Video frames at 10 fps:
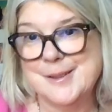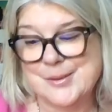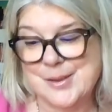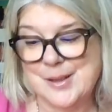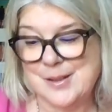
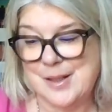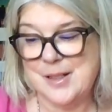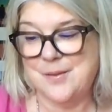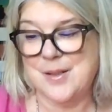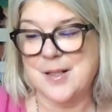Well, I'd
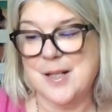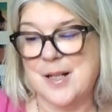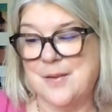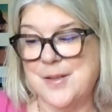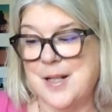give that 10
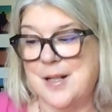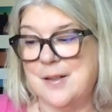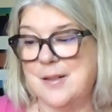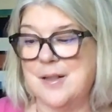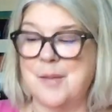out of 10.
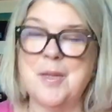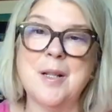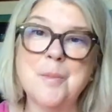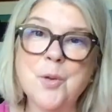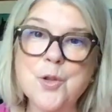I mean,
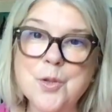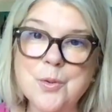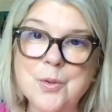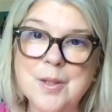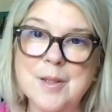I'm not
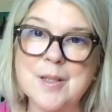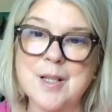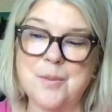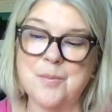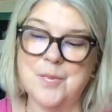sure
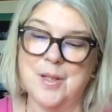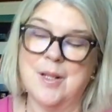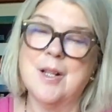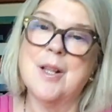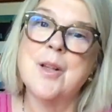
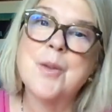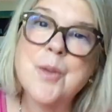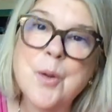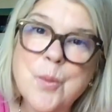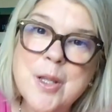
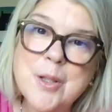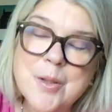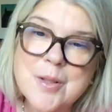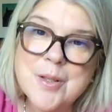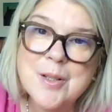that we could
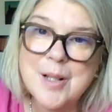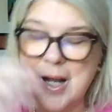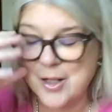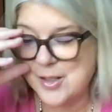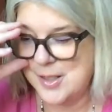
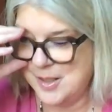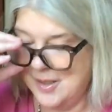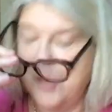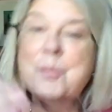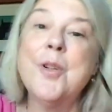actually
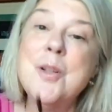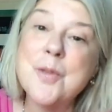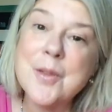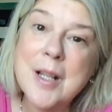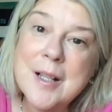improve
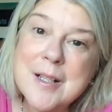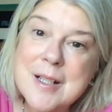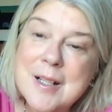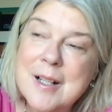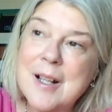on that.
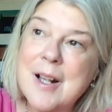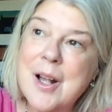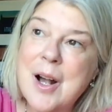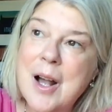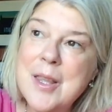
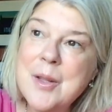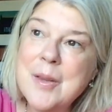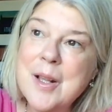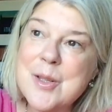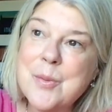I think
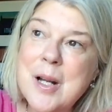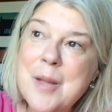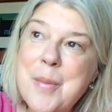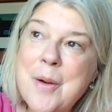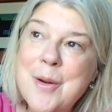that's why
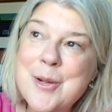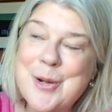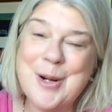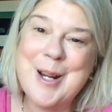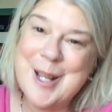
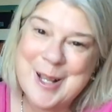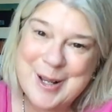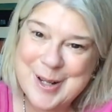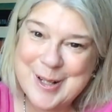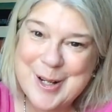poetry
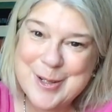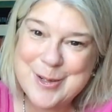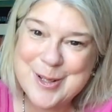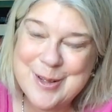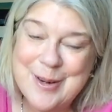and
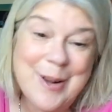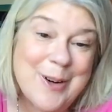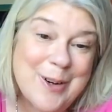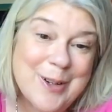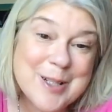literature and
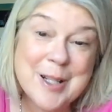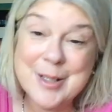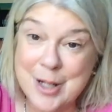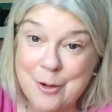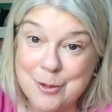art in
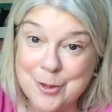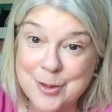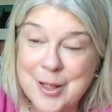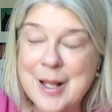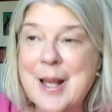general
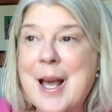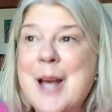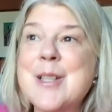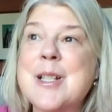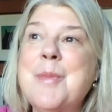
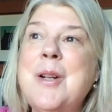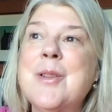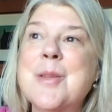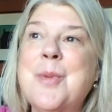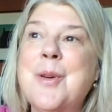has to be looked
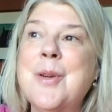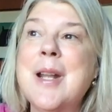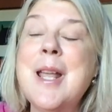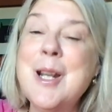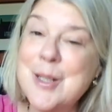upon
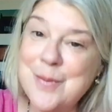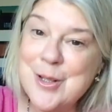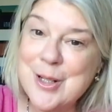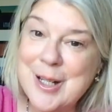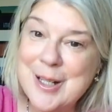
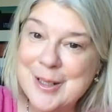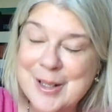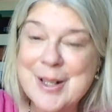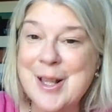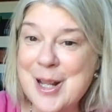individually.
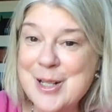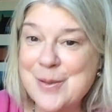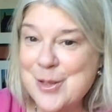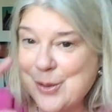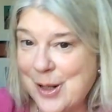
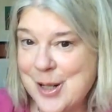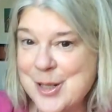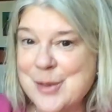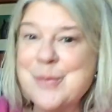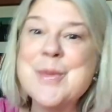Individual
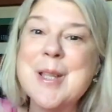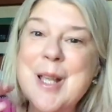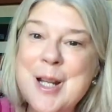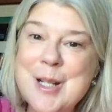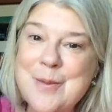items,
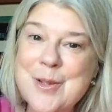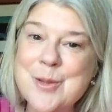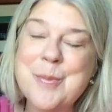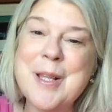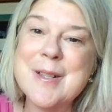individual
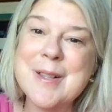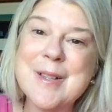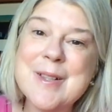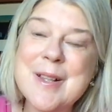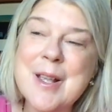
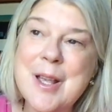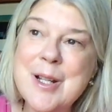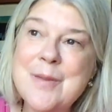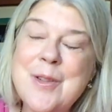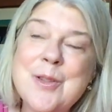pieces,
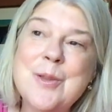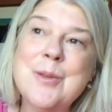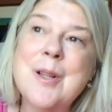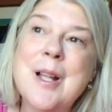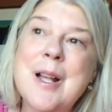
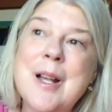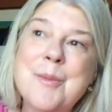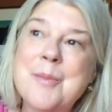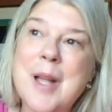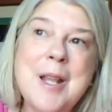individual
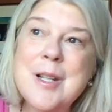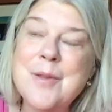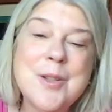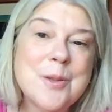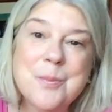
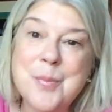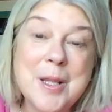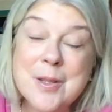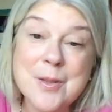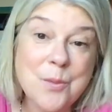
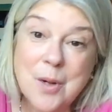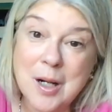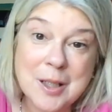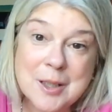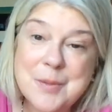pieces of
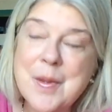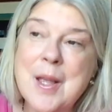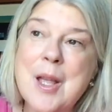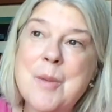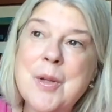work.
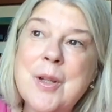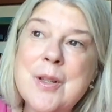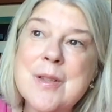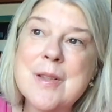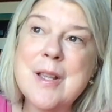
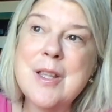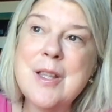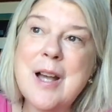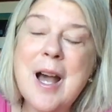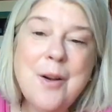Because
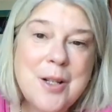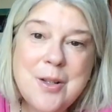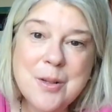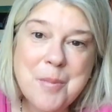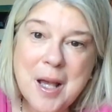how can you
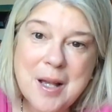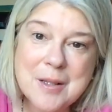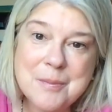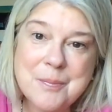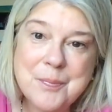compare
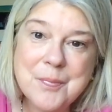them?